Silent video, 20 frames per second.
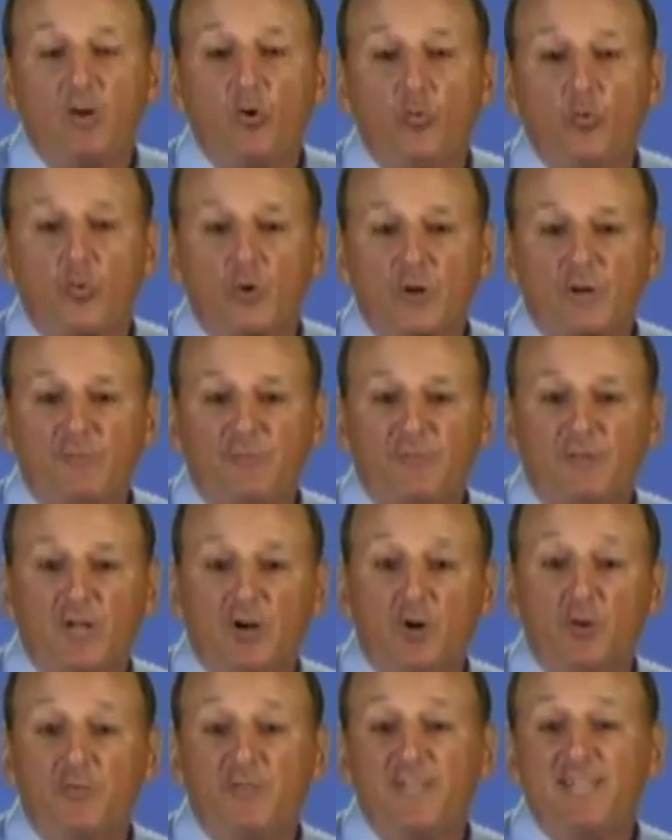a
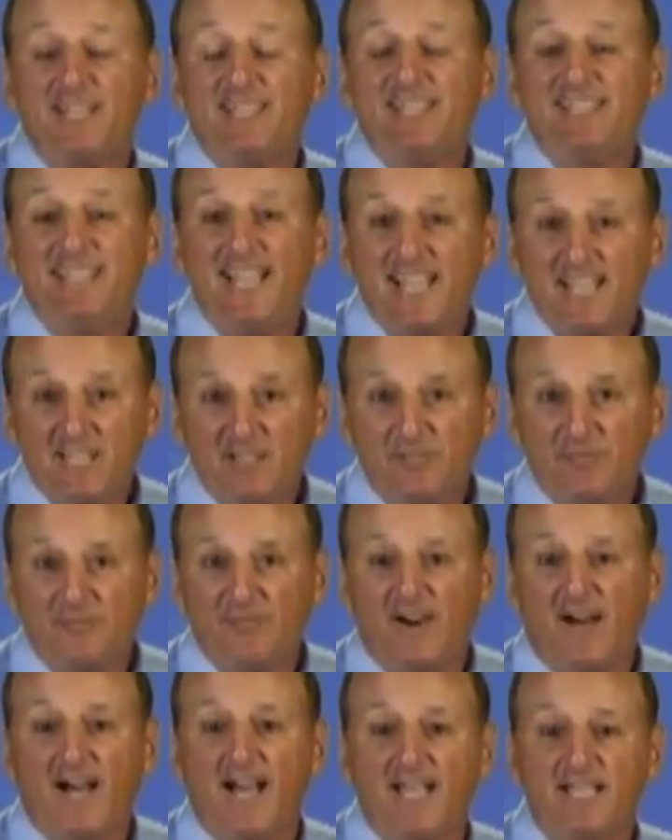workflow that
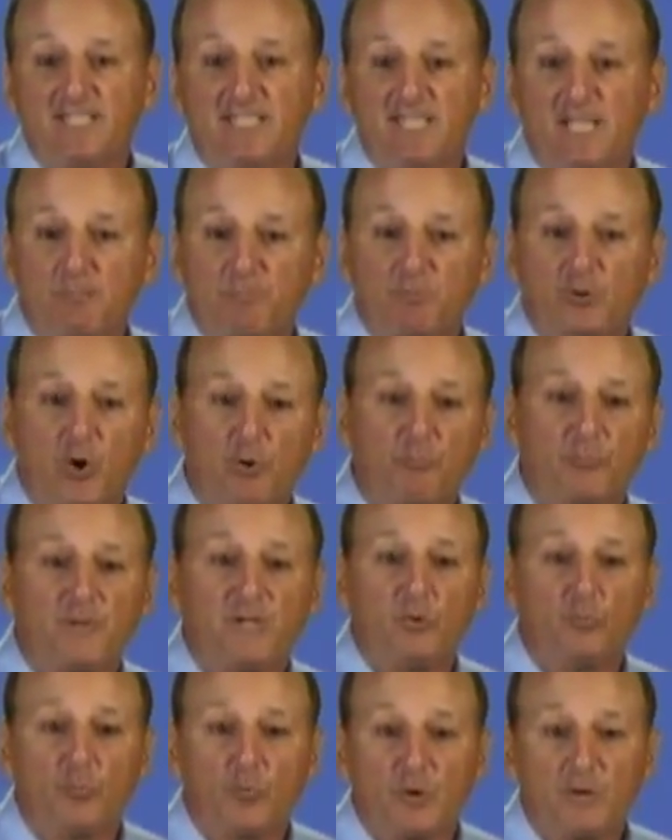identifies the
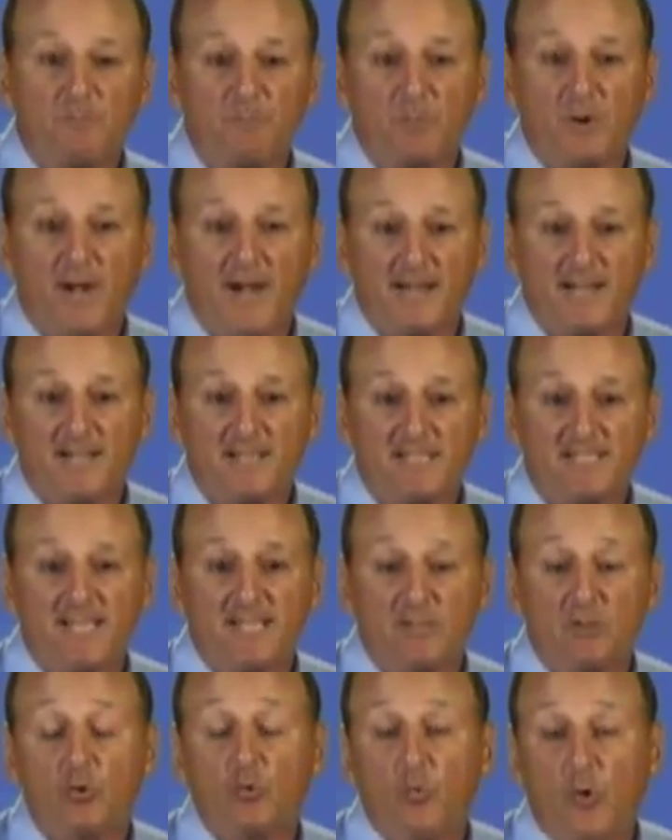appropriate work products
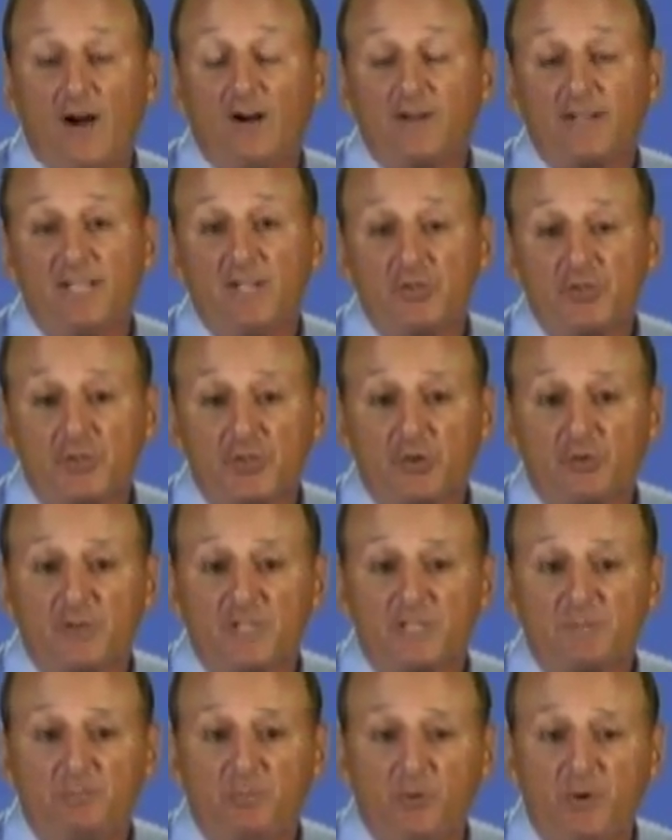and quality
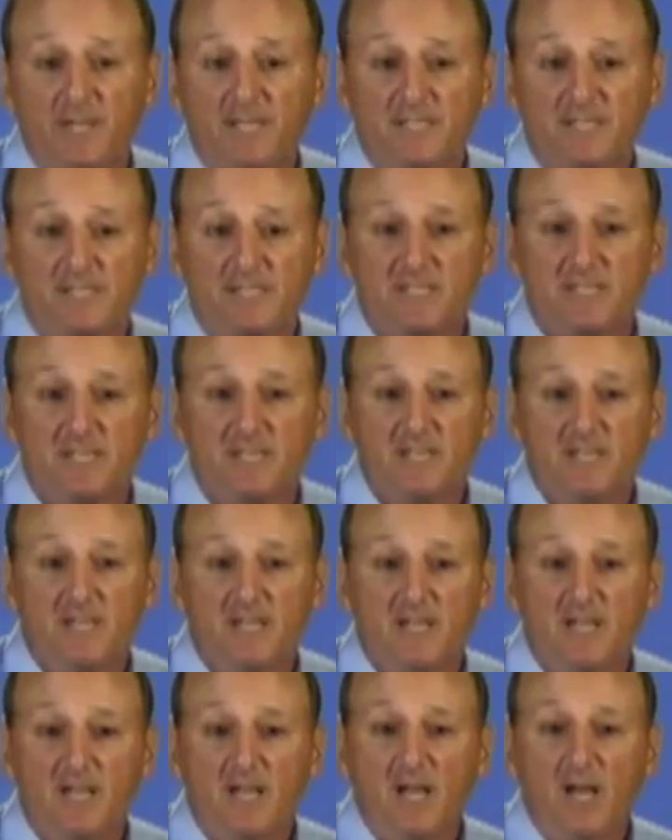assurance points.
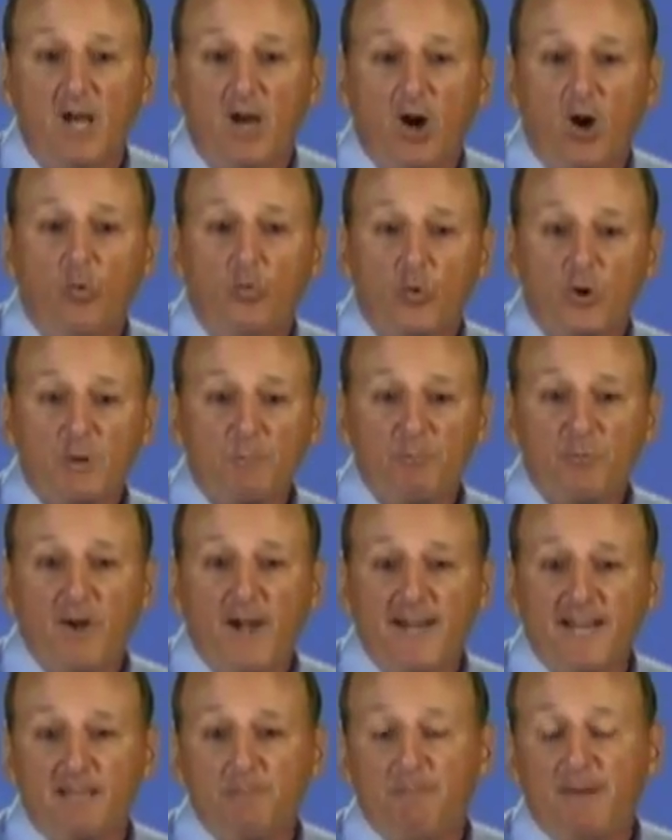A work
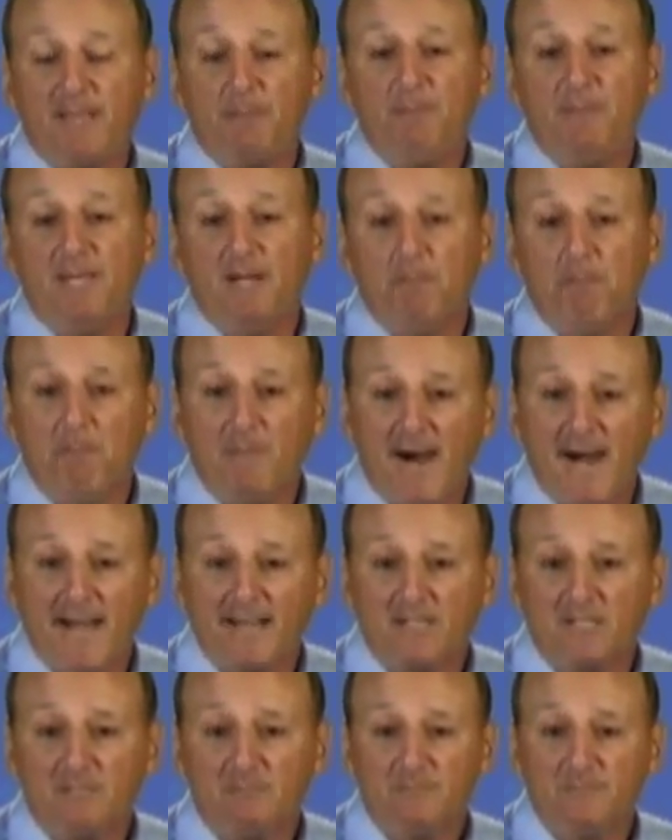product might be a
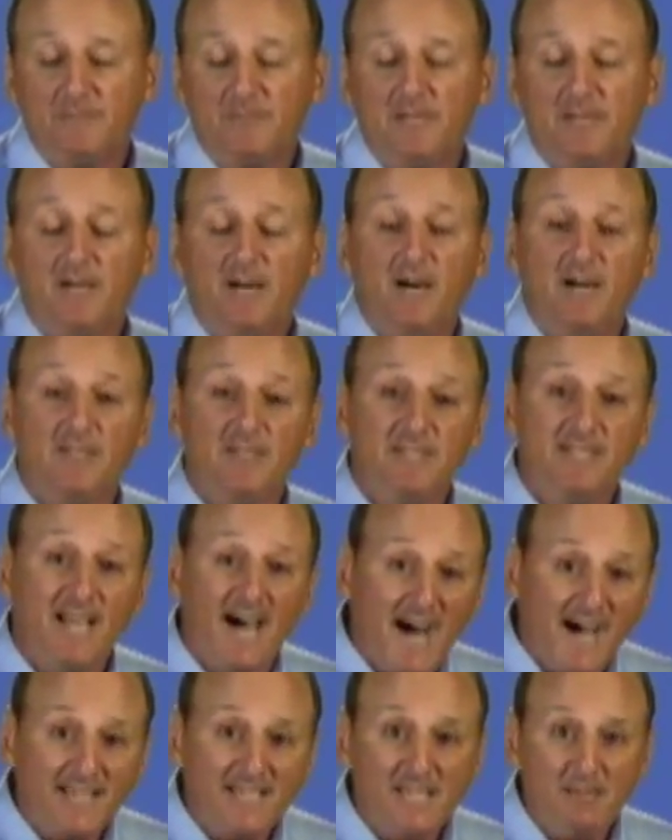model, a
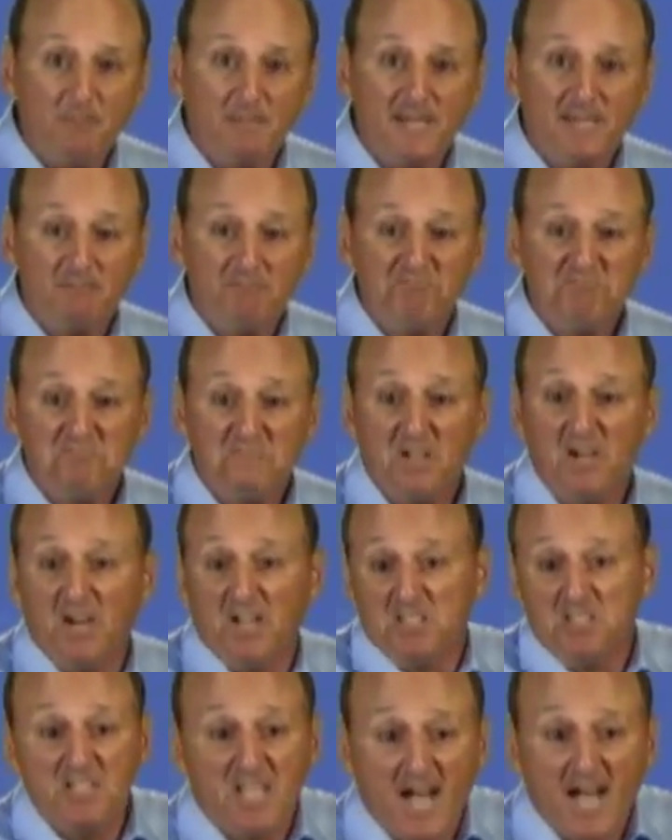document,
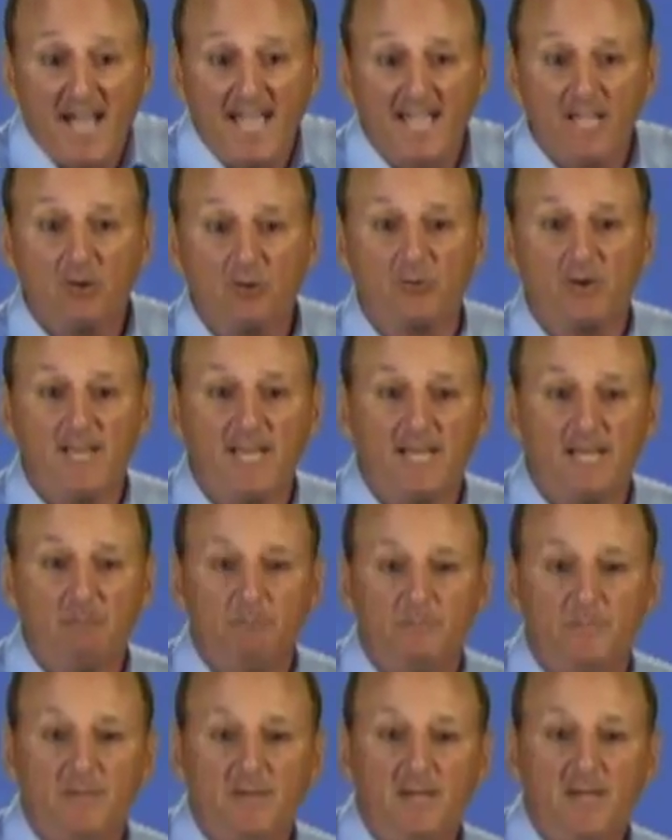a diagram,